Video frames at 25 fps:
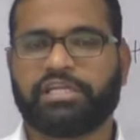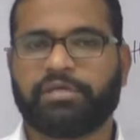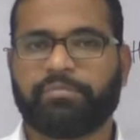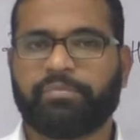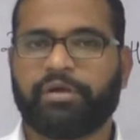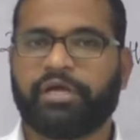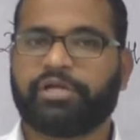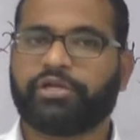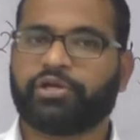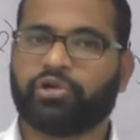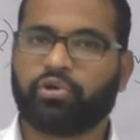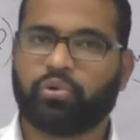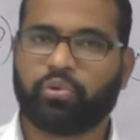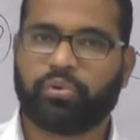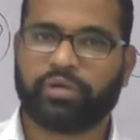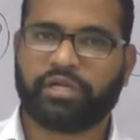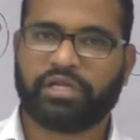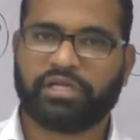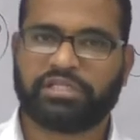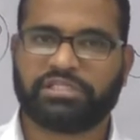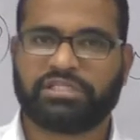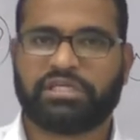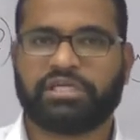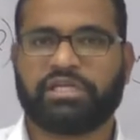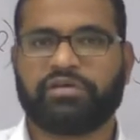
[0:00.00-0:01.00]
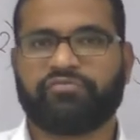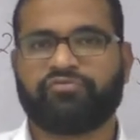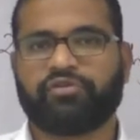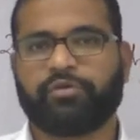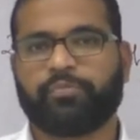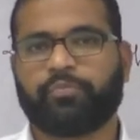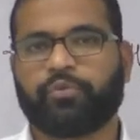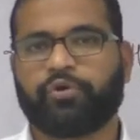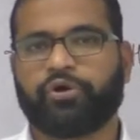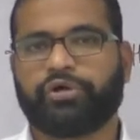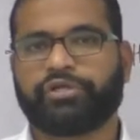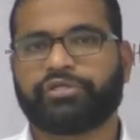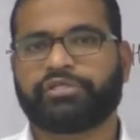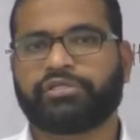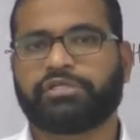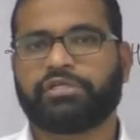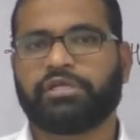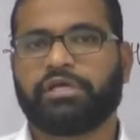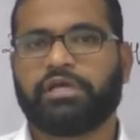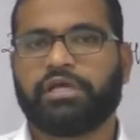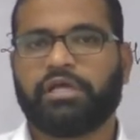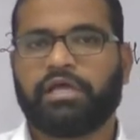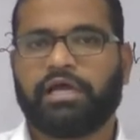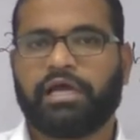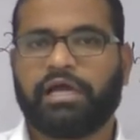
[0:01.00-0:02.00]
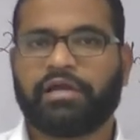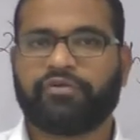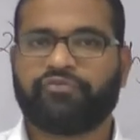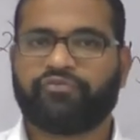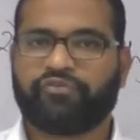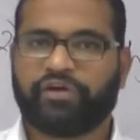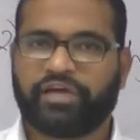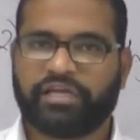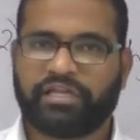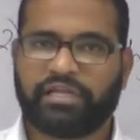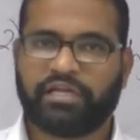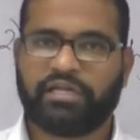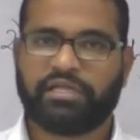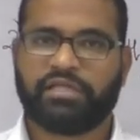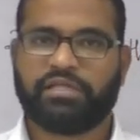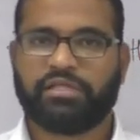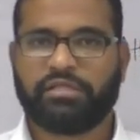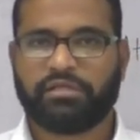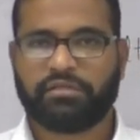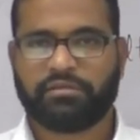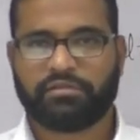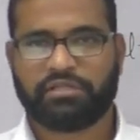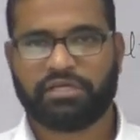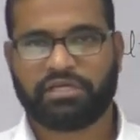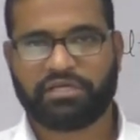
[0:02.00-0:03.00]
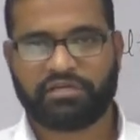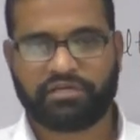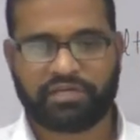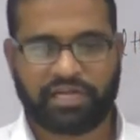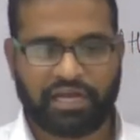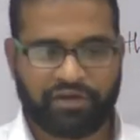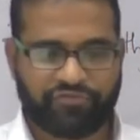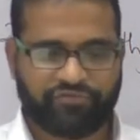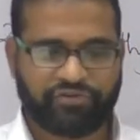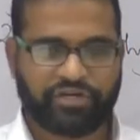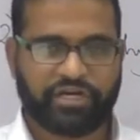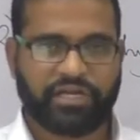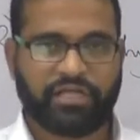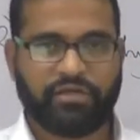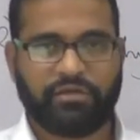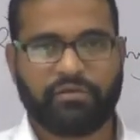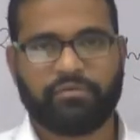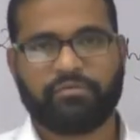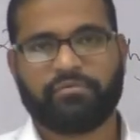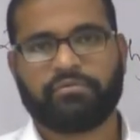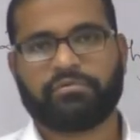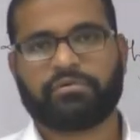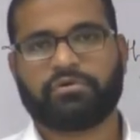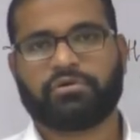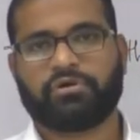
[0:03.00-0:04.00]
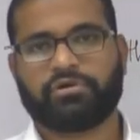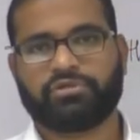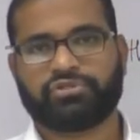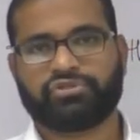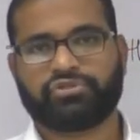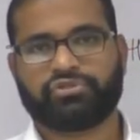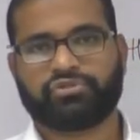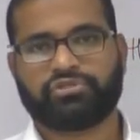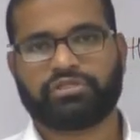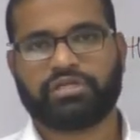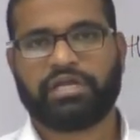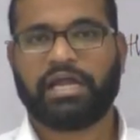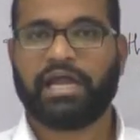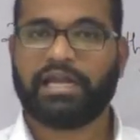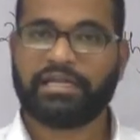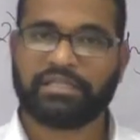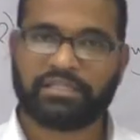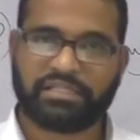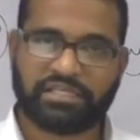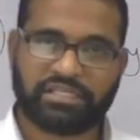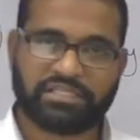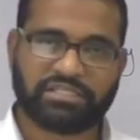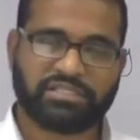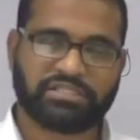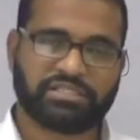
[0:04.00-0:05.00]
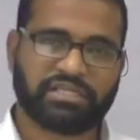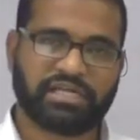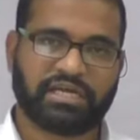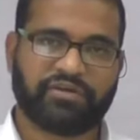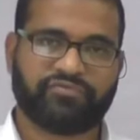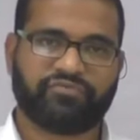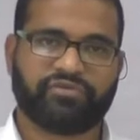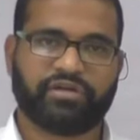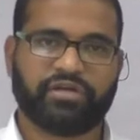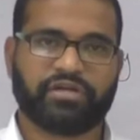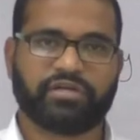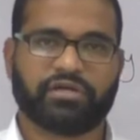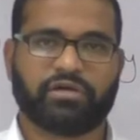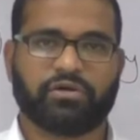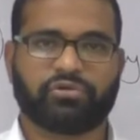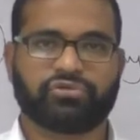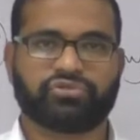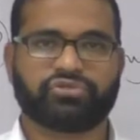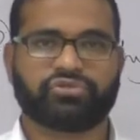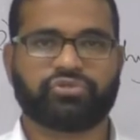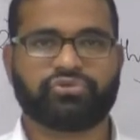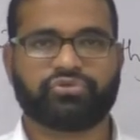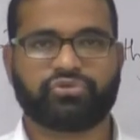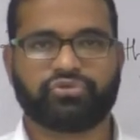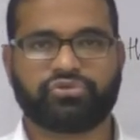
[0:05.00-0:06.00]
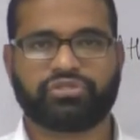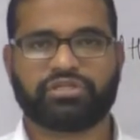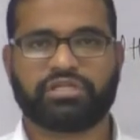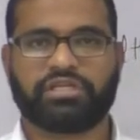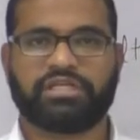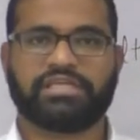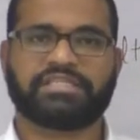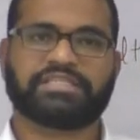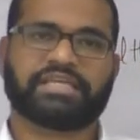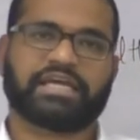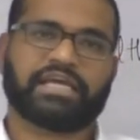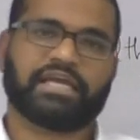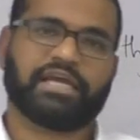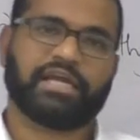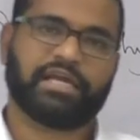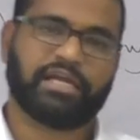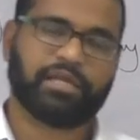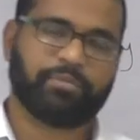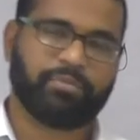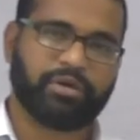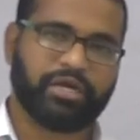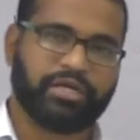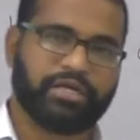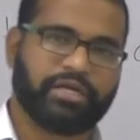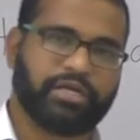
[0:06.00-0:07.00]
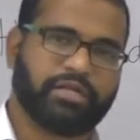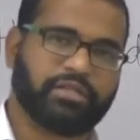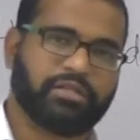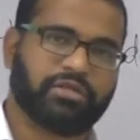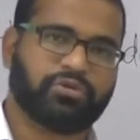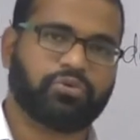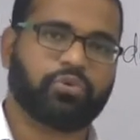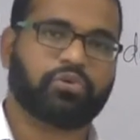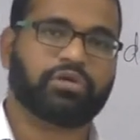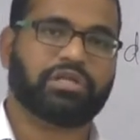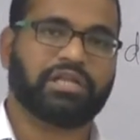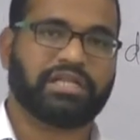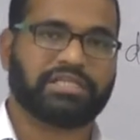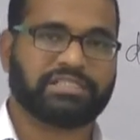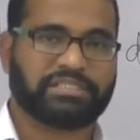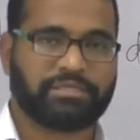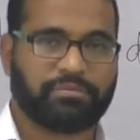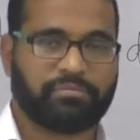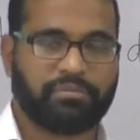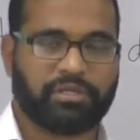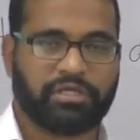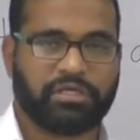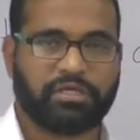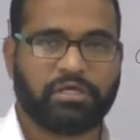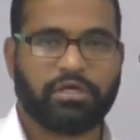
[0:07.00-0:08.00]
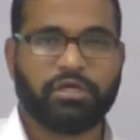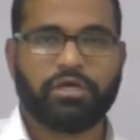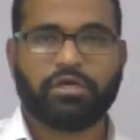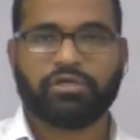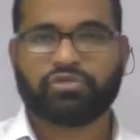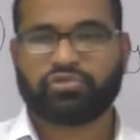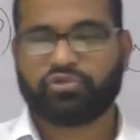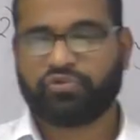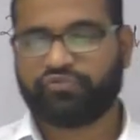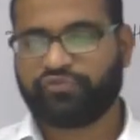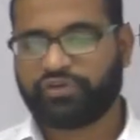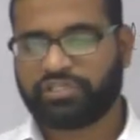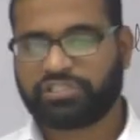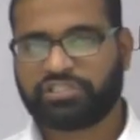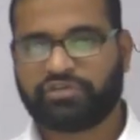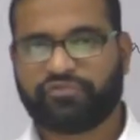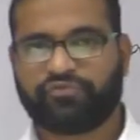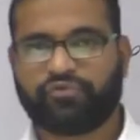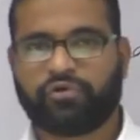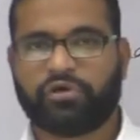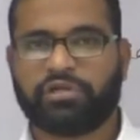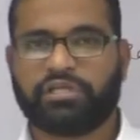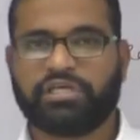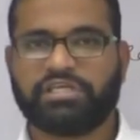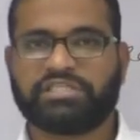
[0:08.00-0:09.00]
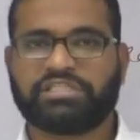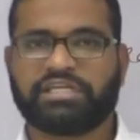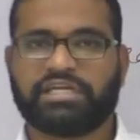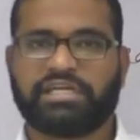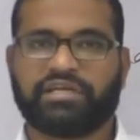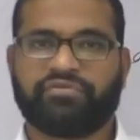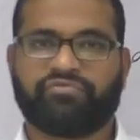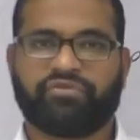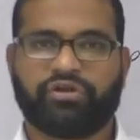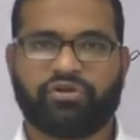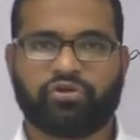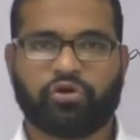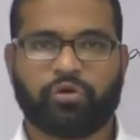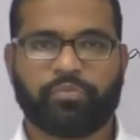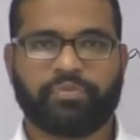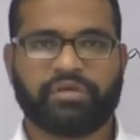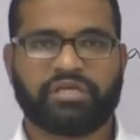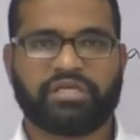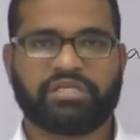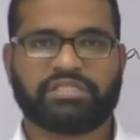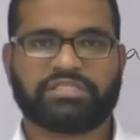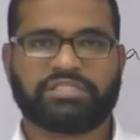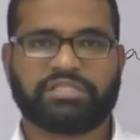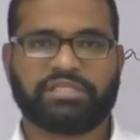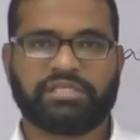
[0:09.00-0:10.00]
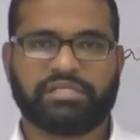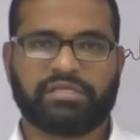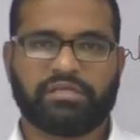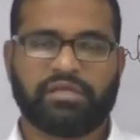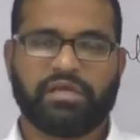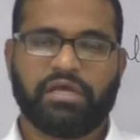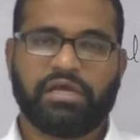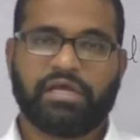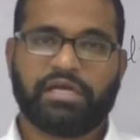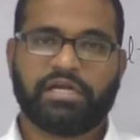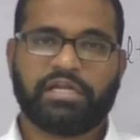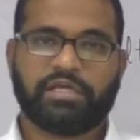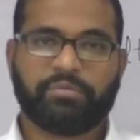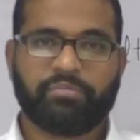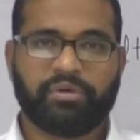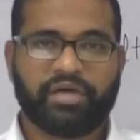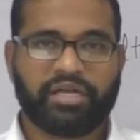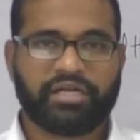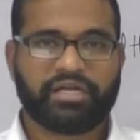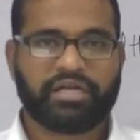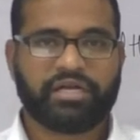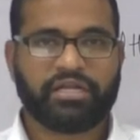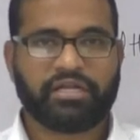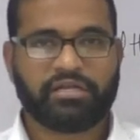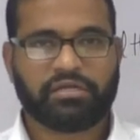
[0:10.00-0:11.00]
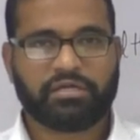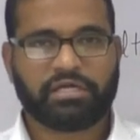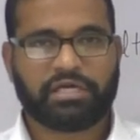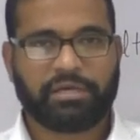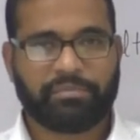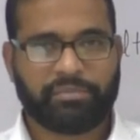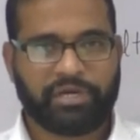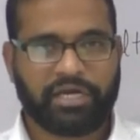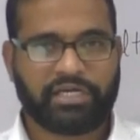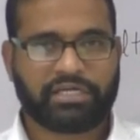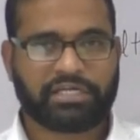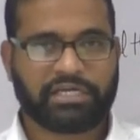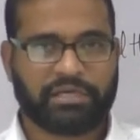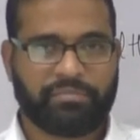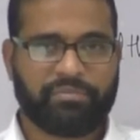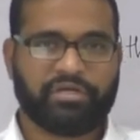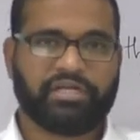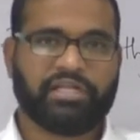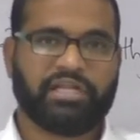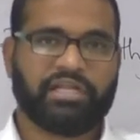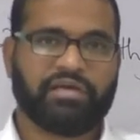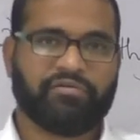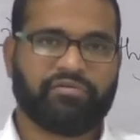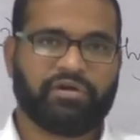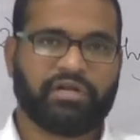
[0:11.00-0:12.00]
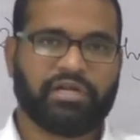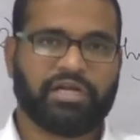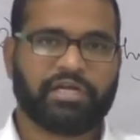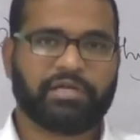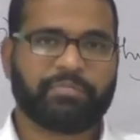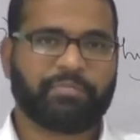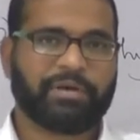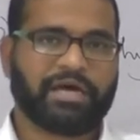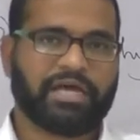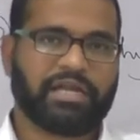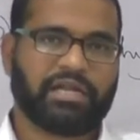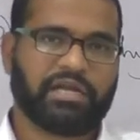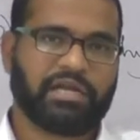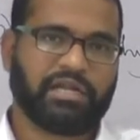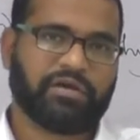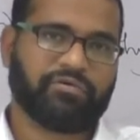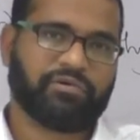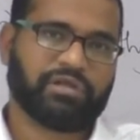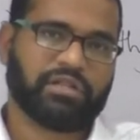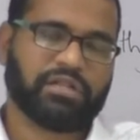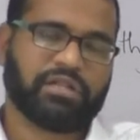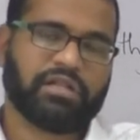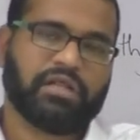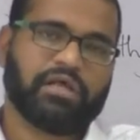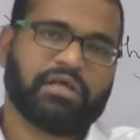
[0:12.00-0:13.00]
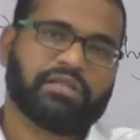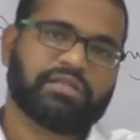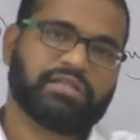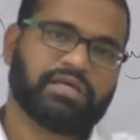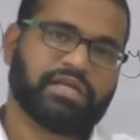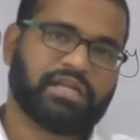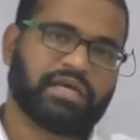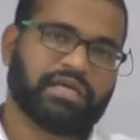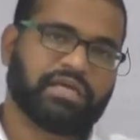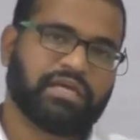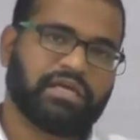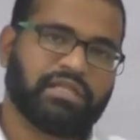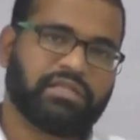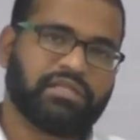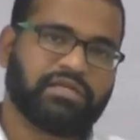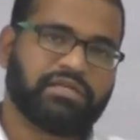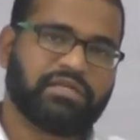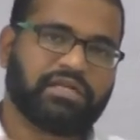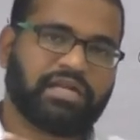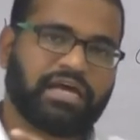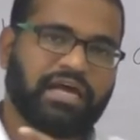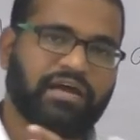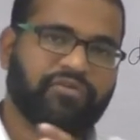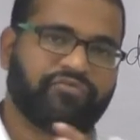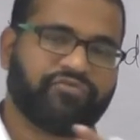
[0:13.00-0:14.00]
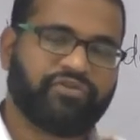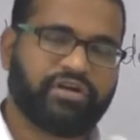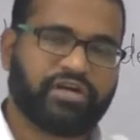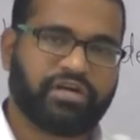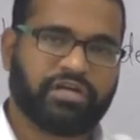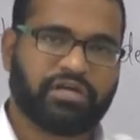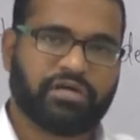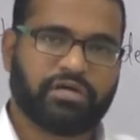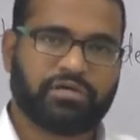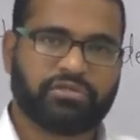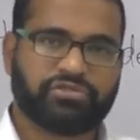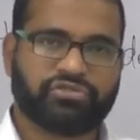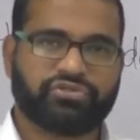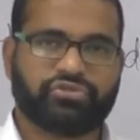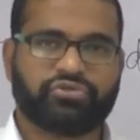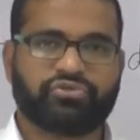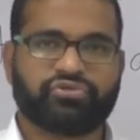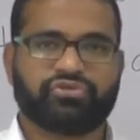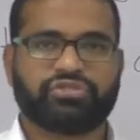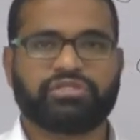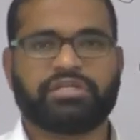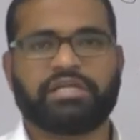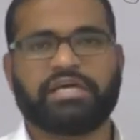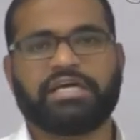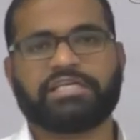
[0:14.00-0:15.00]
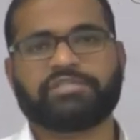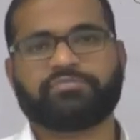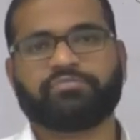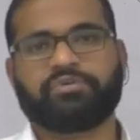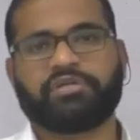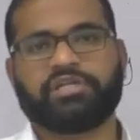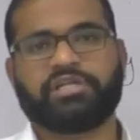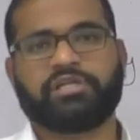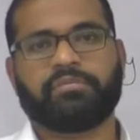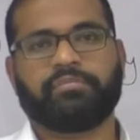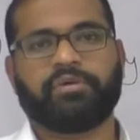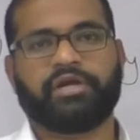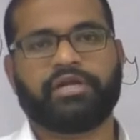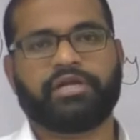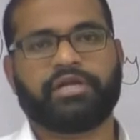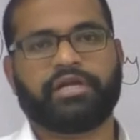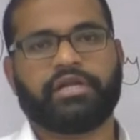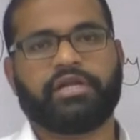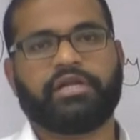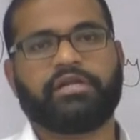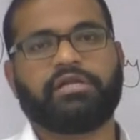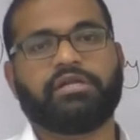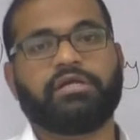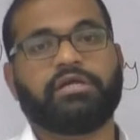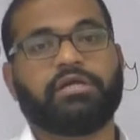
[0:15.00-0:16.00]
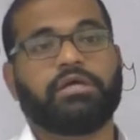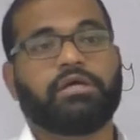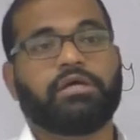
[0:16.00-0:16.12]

debated over each and every point, and finally they drafted a constitution. And this drafted constitution is again debated in the total assembly. So first of all, each and every topic is de debated in com at committee level, at panel level. Then again the the drafted constitution has been debated at